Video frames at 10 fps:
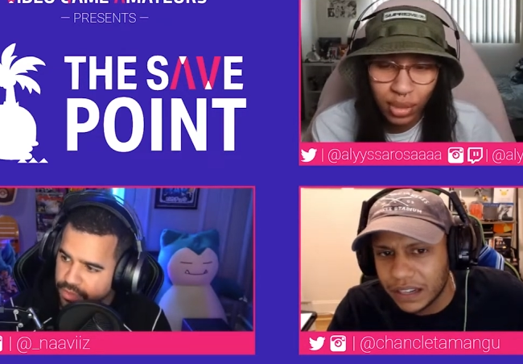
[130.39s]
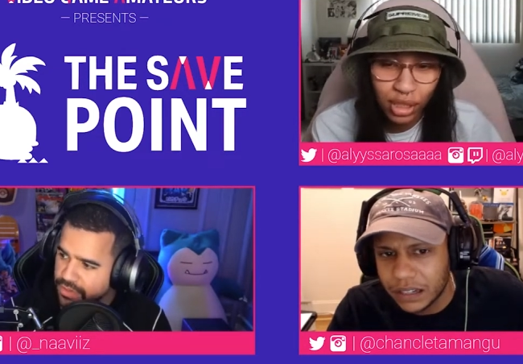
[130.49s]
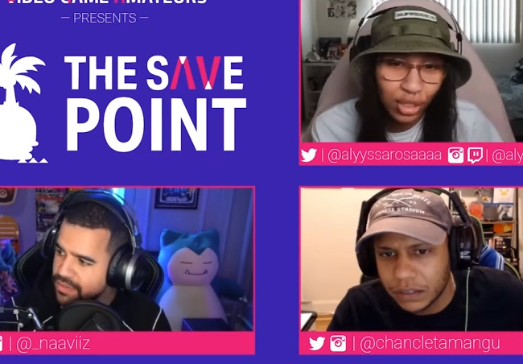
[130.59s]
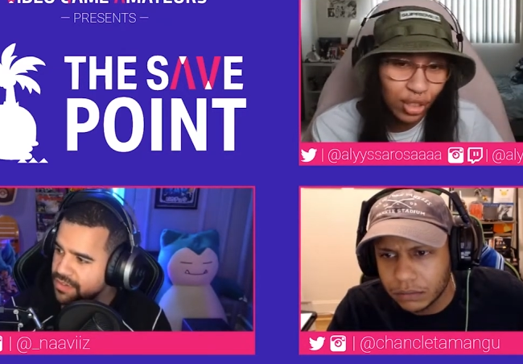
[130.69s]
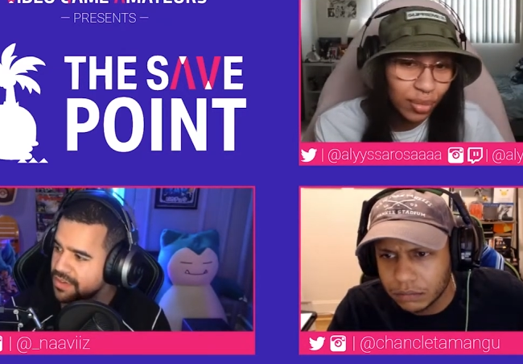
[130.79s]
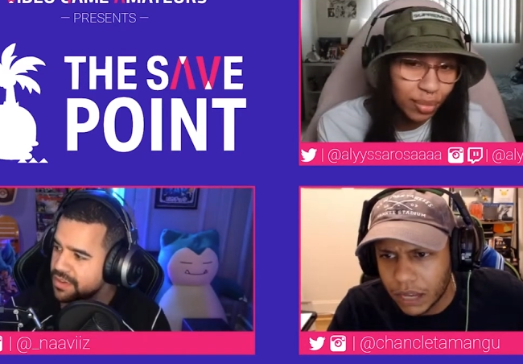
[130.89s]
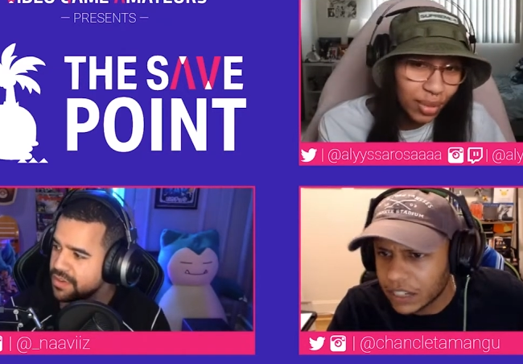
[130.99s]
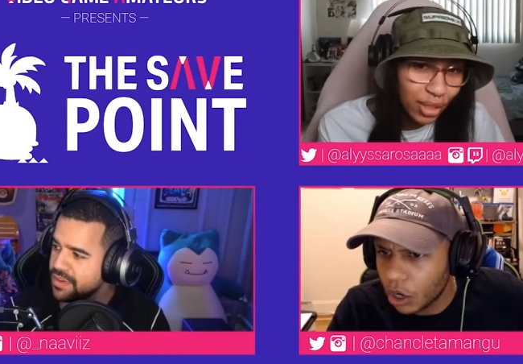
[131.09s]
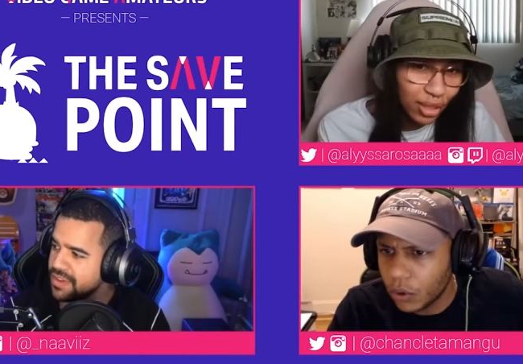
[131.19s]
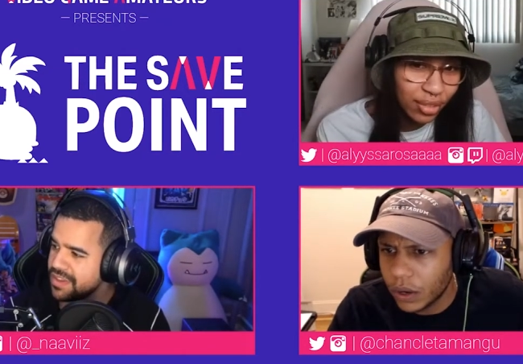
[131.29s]
Speaker 1: Blizzard. I, oh,
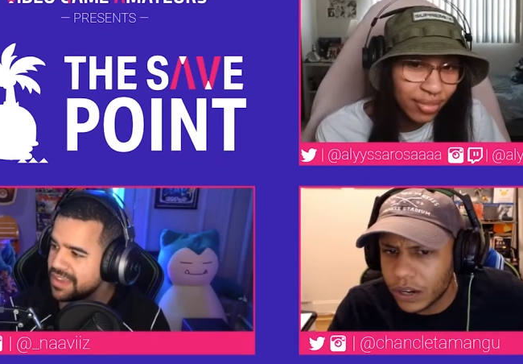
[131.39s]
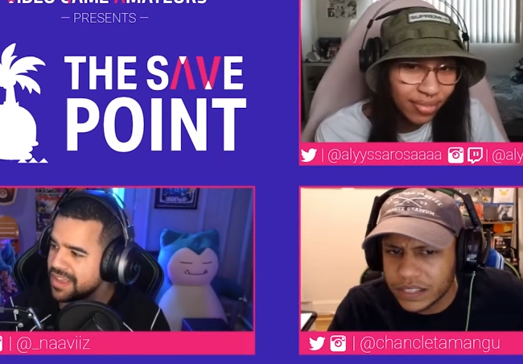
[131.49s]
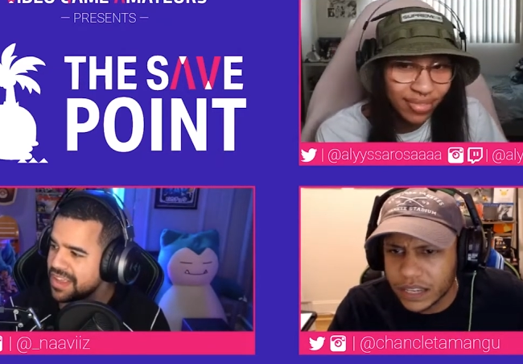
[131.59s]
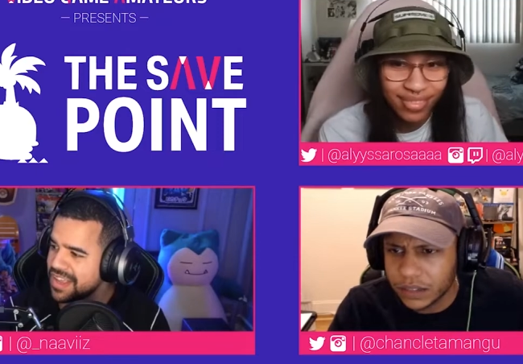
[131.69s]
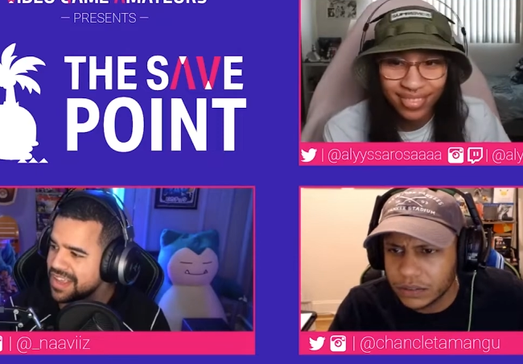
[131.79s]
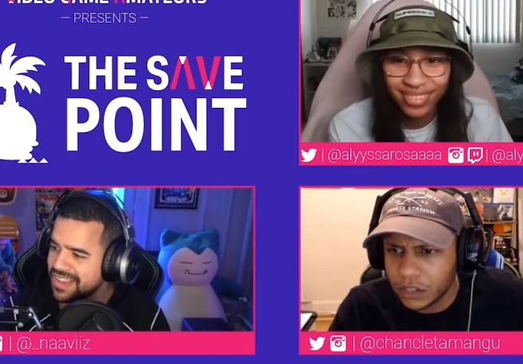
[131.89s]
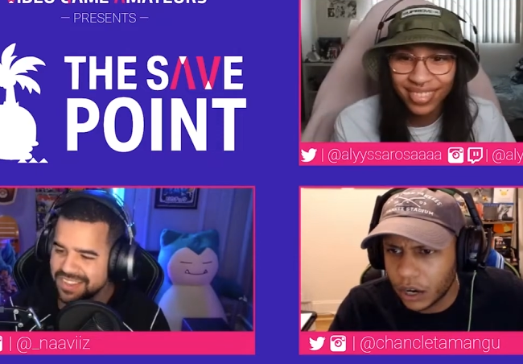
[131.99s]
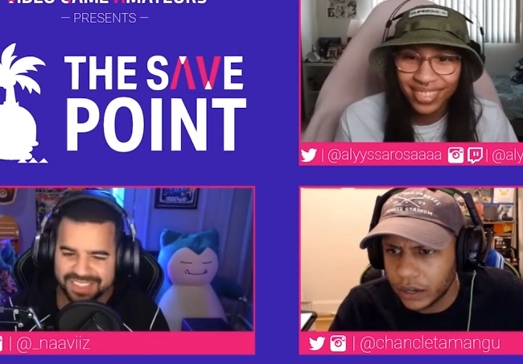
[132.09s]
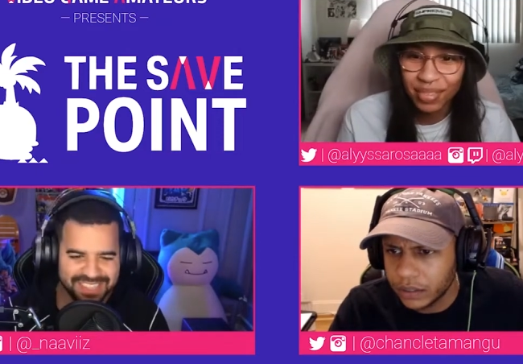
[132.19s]
Blizzard. I was saying, sorry.